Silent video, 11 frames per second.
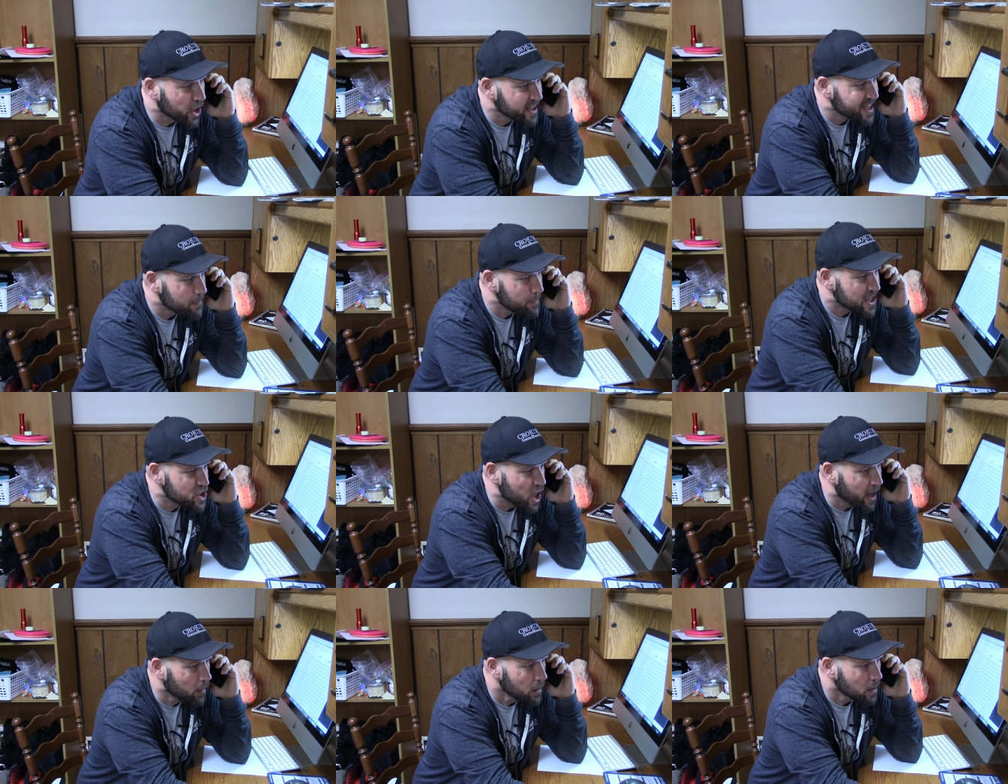going to take me to
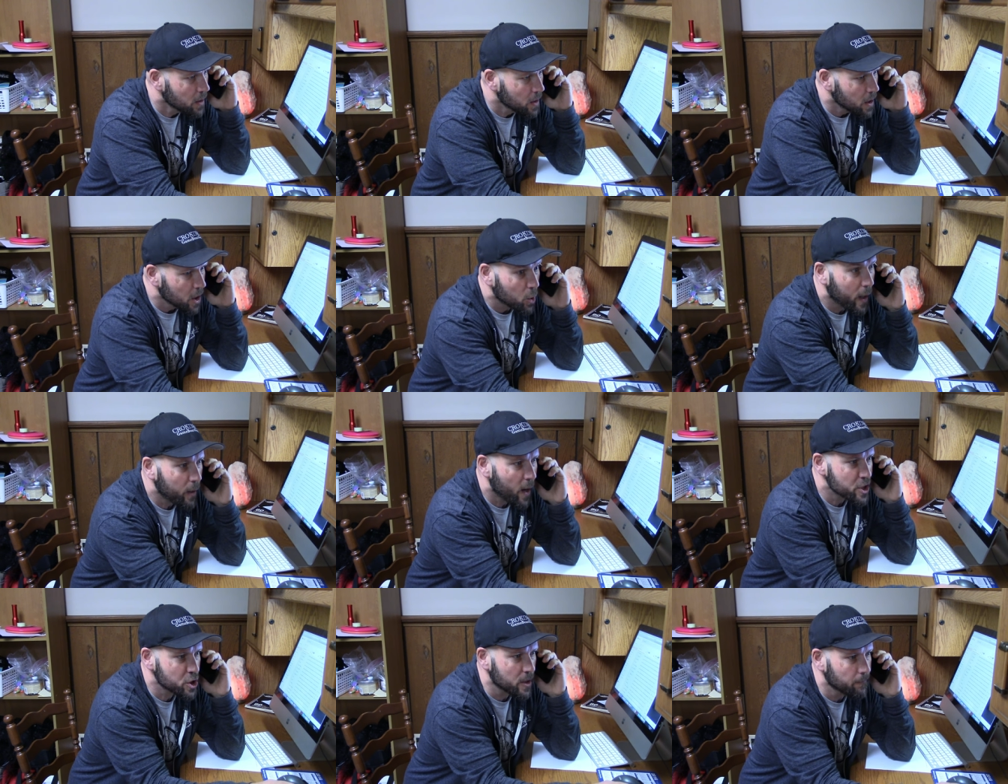jail? Quick
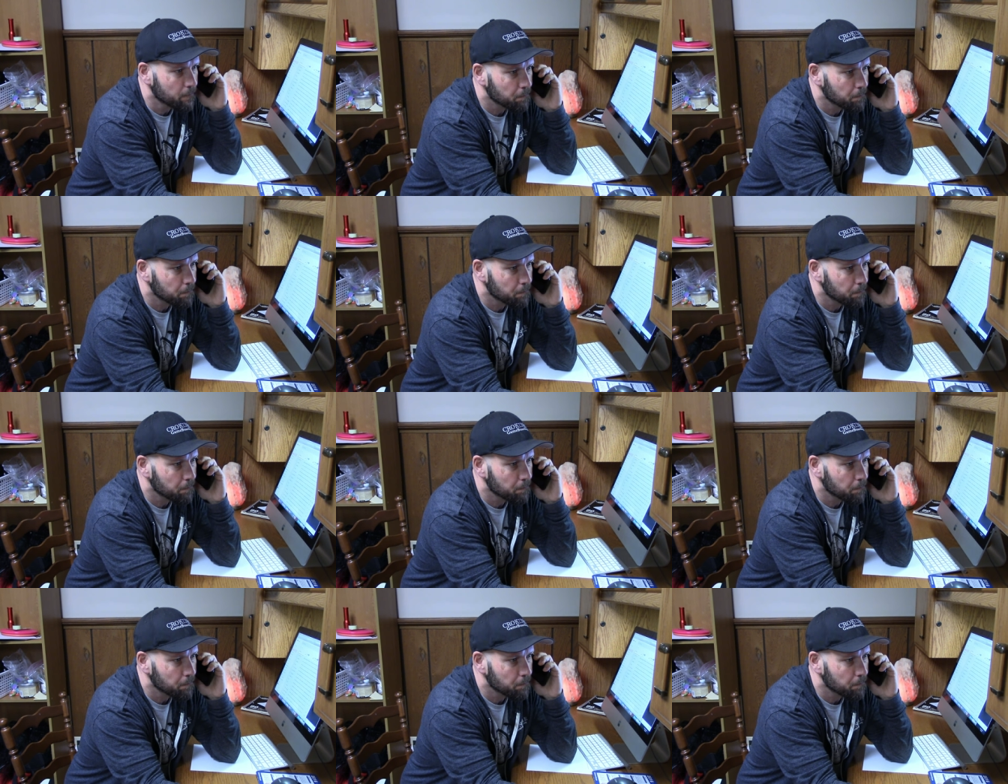question.